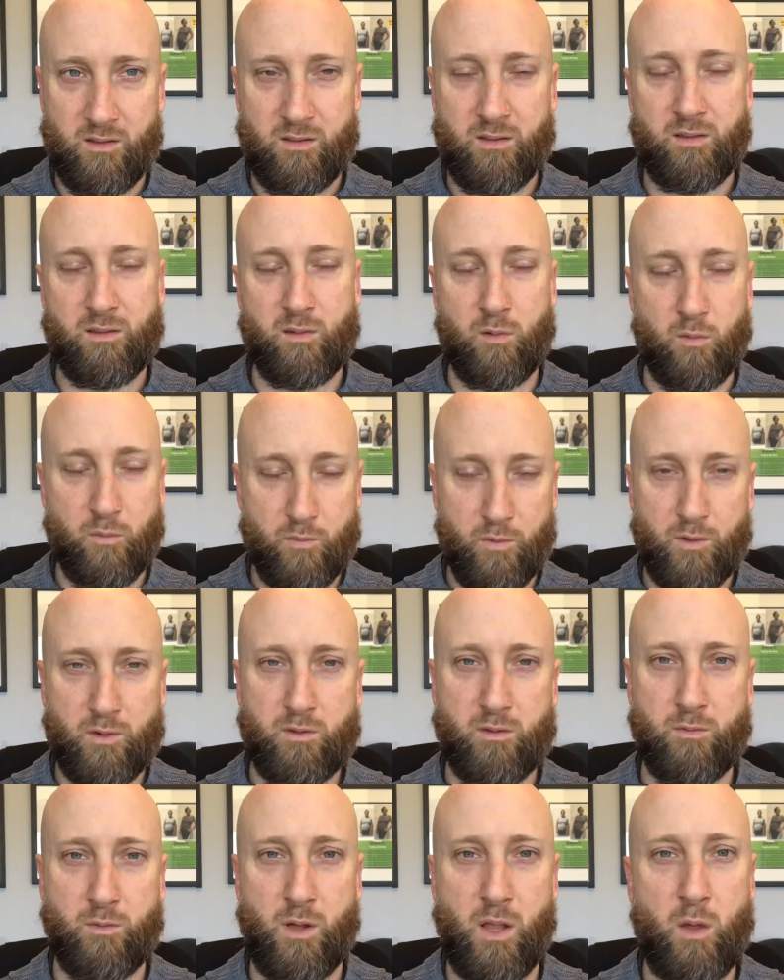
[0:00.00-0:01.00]
So
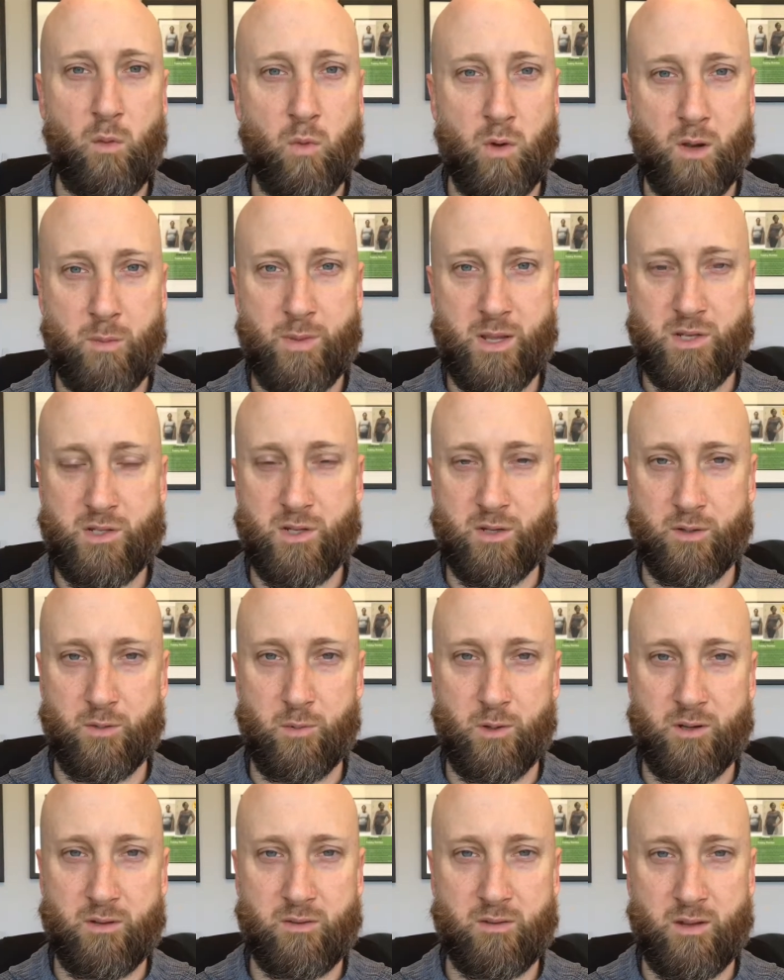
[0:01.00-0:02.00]
first of all, I want to make sure
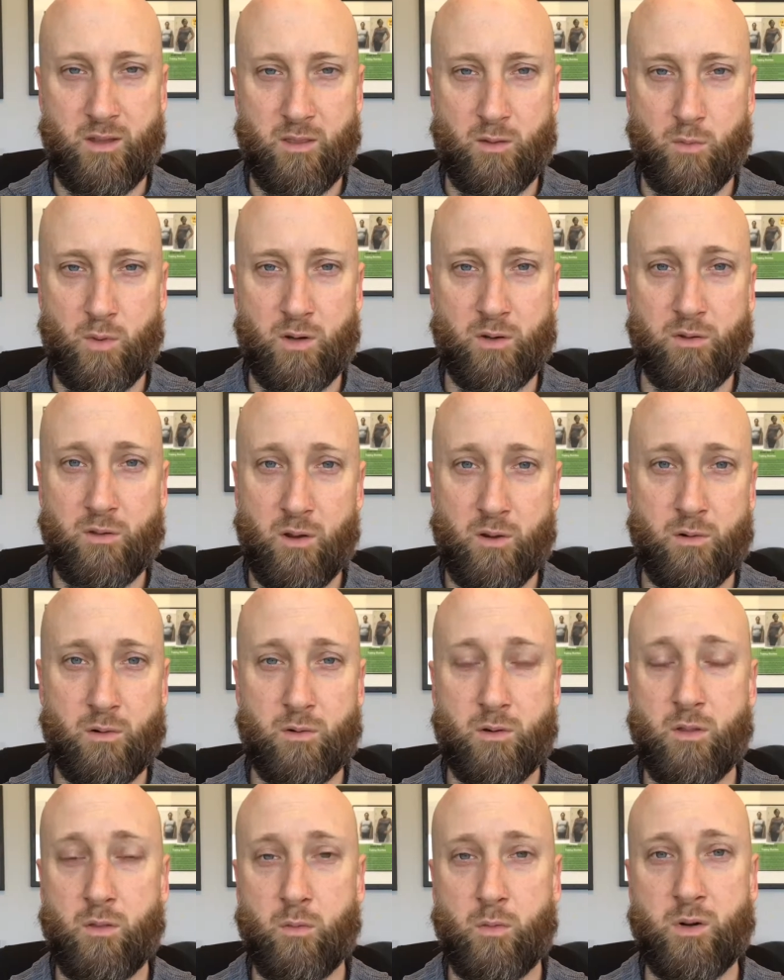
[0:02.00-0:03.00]
you understand the word
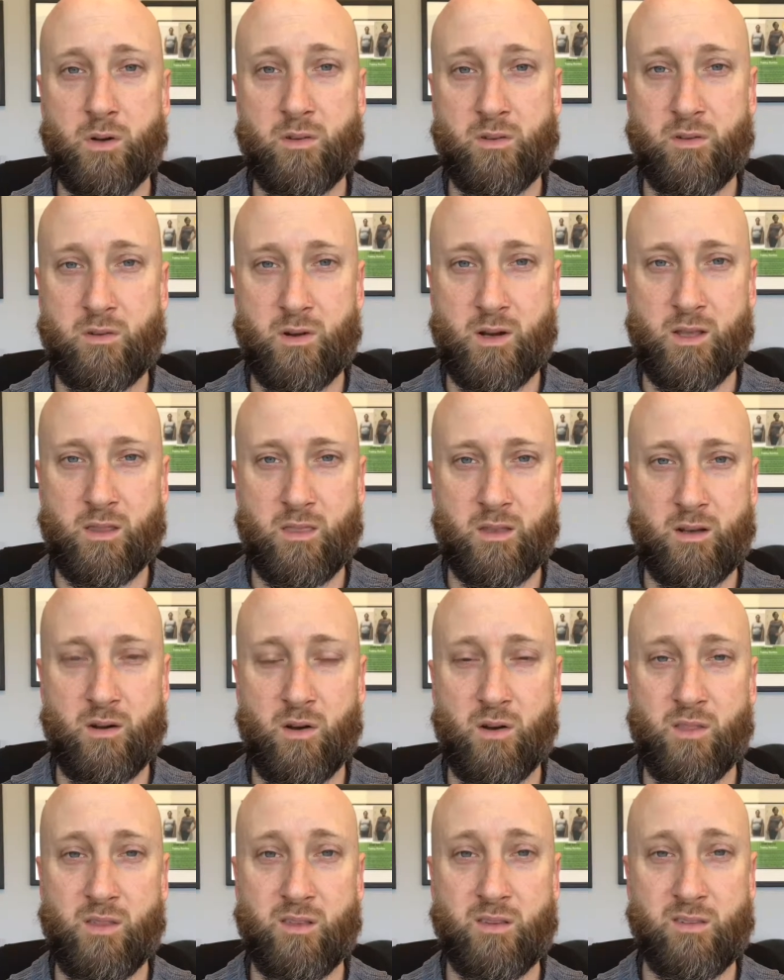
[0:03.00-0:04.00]
tone and the word strengthen
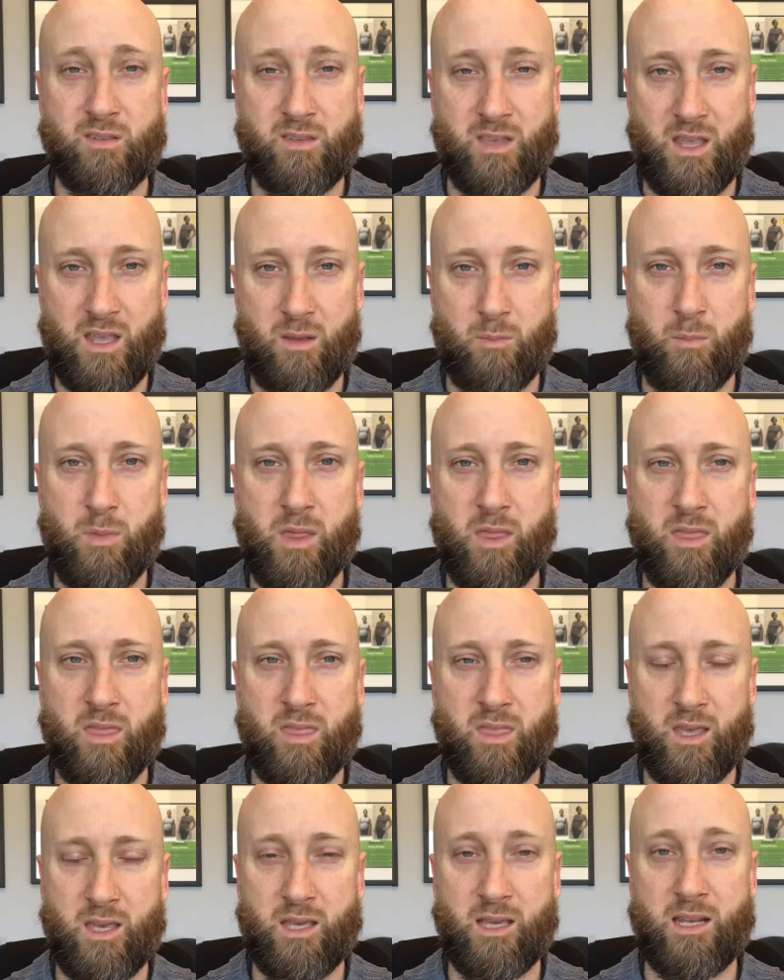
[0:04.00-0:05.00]
are the same
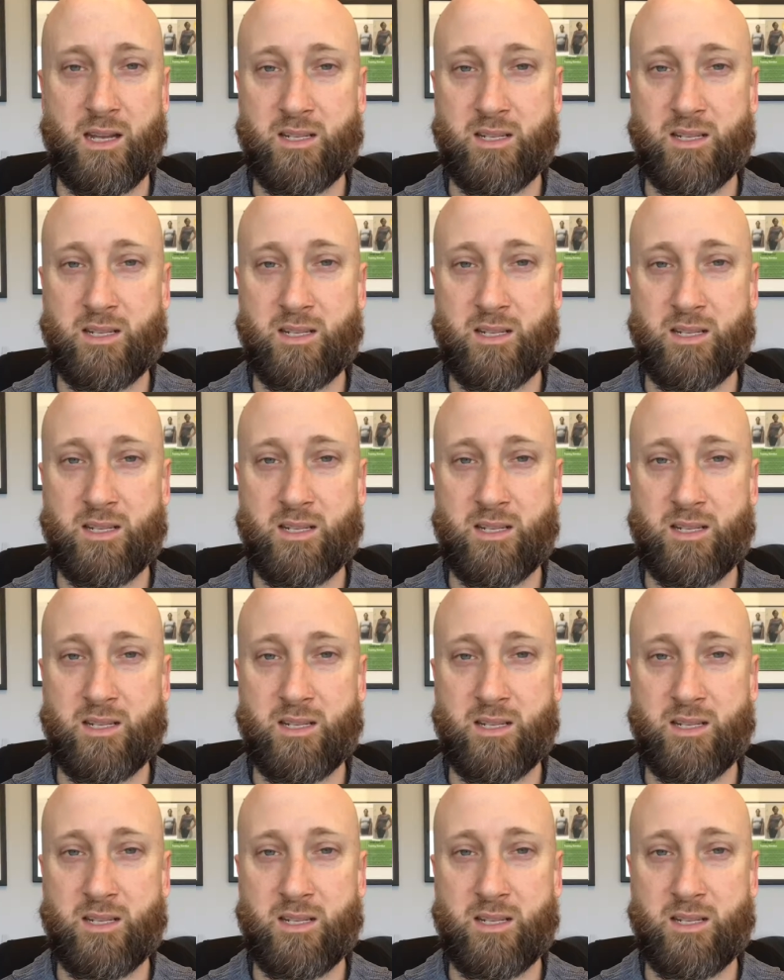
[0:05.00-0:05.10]
thing.